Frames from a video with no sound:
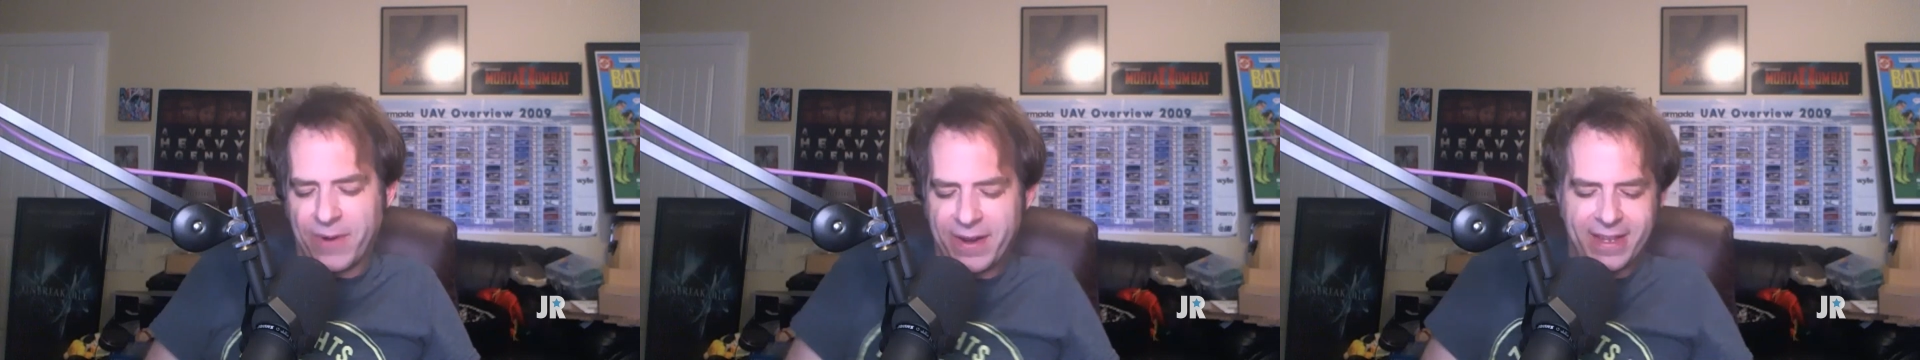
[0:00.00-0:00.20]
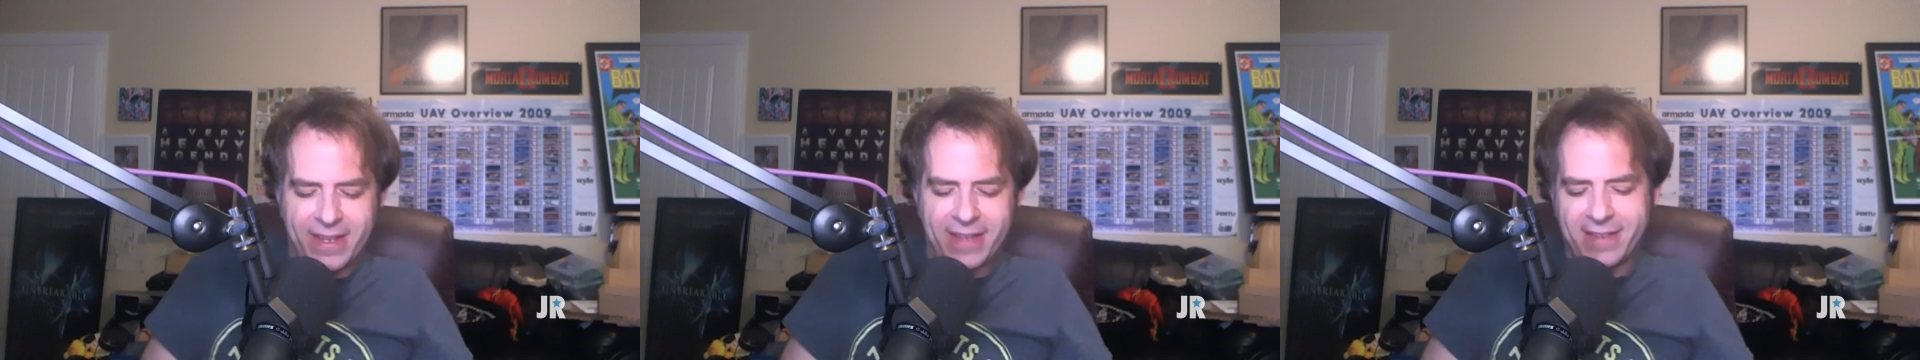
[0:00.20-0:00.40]

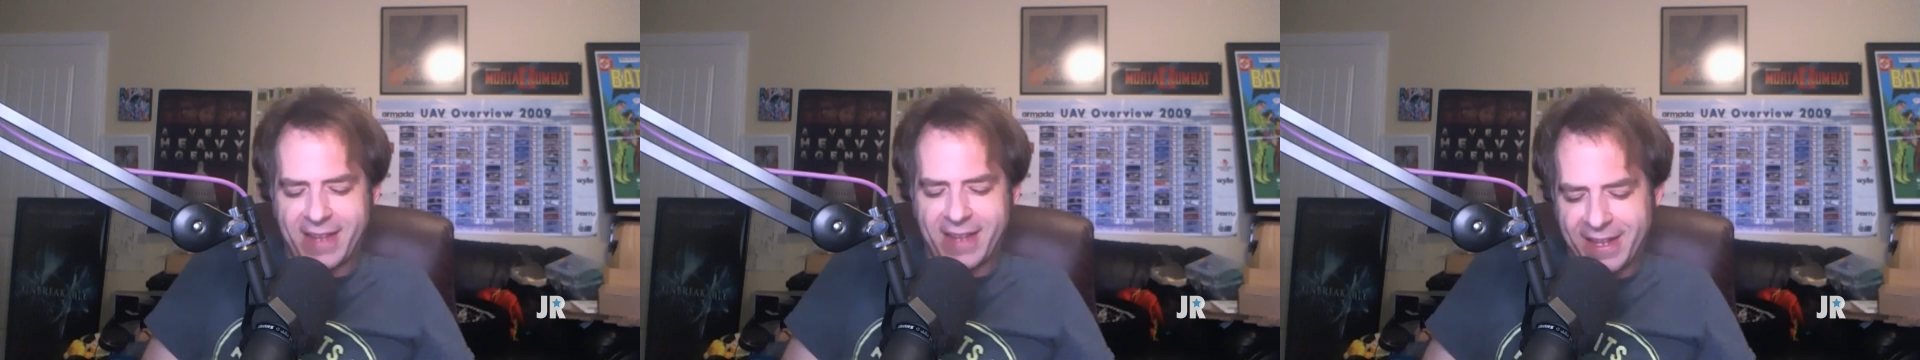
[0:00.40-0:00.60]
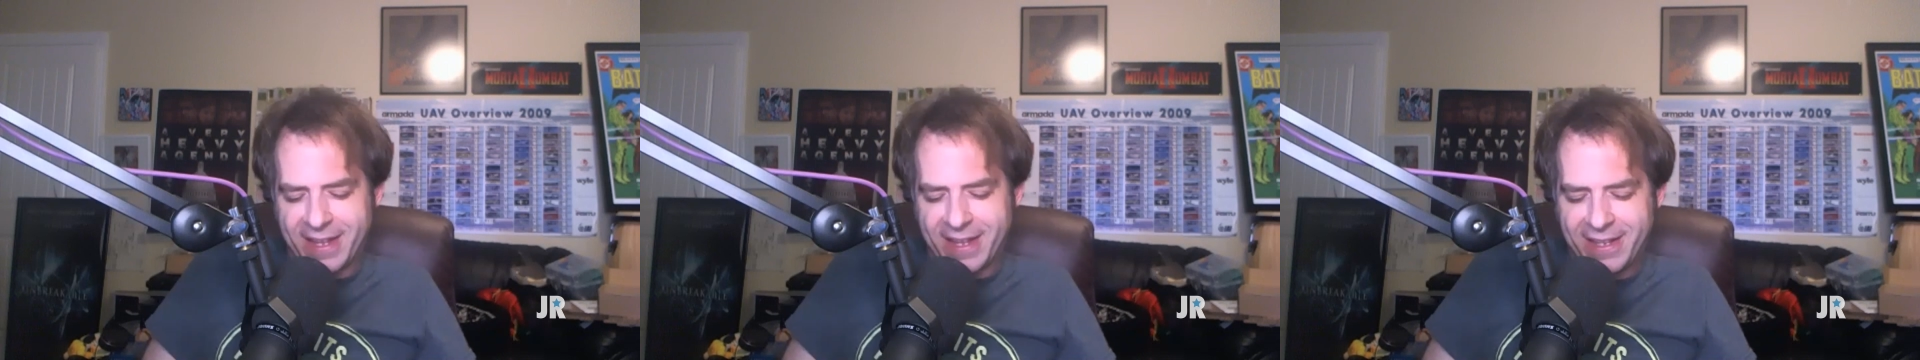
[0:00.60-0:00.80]
says
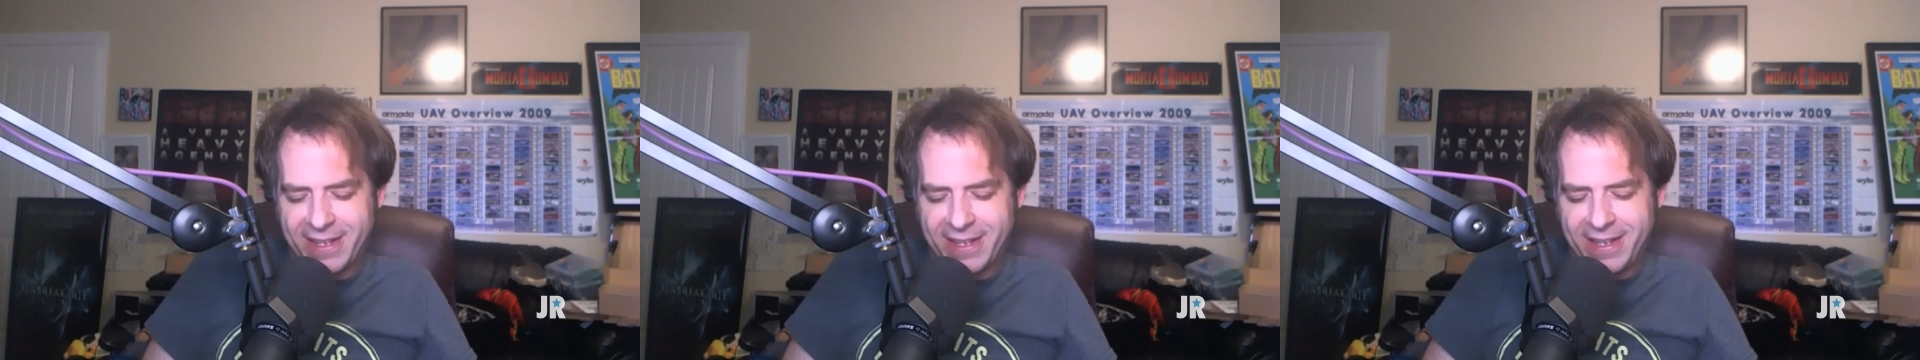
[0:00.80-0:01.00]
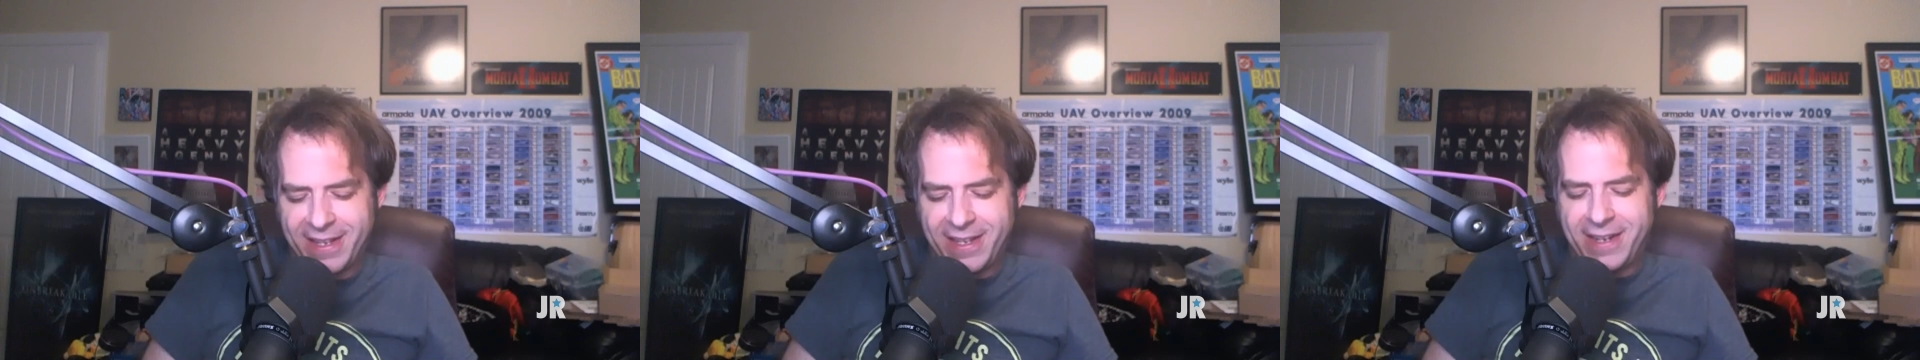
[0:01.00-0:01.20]

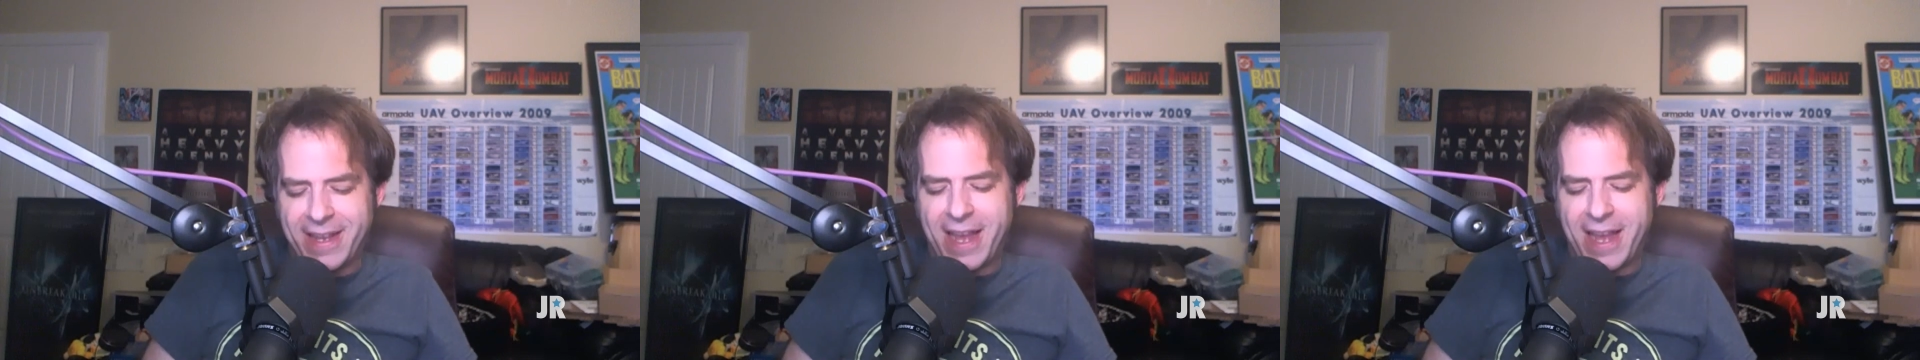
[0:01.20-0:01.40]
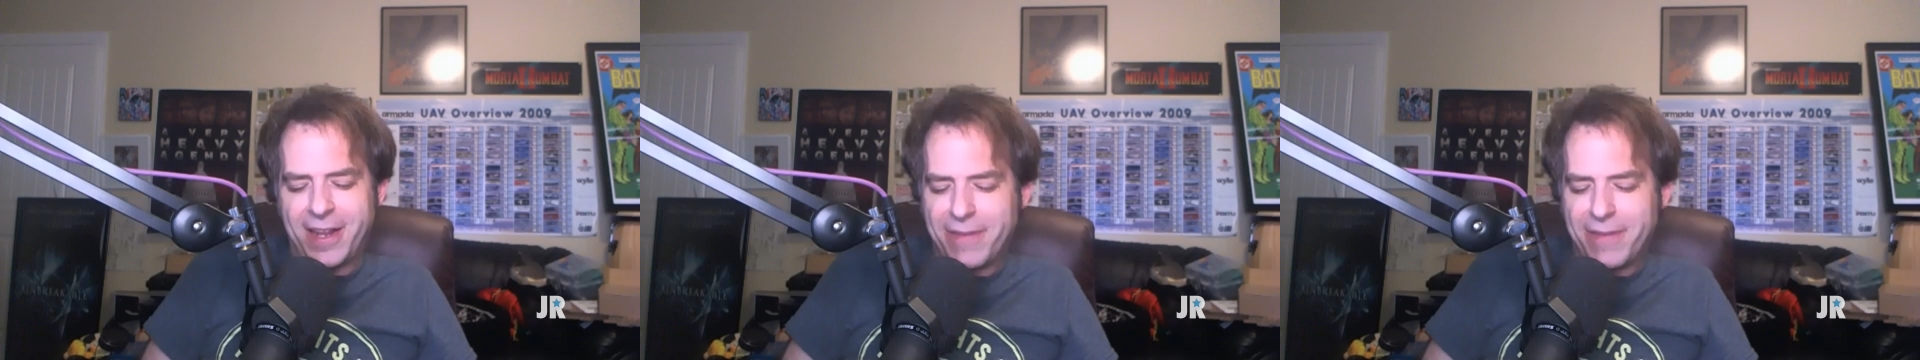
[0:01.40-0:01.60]

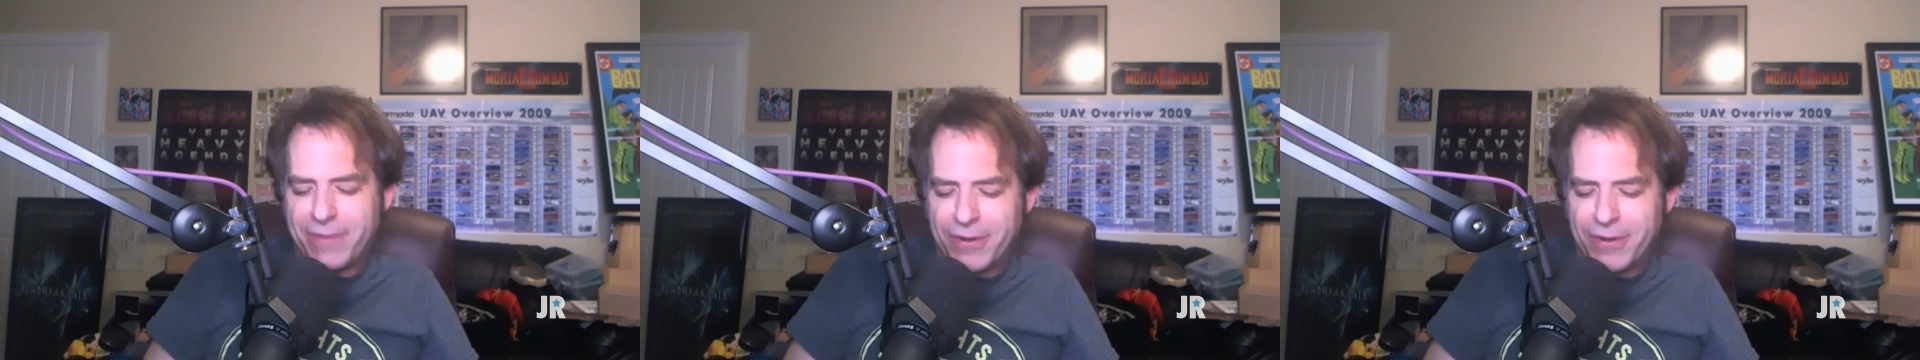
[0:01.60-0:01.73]
9/11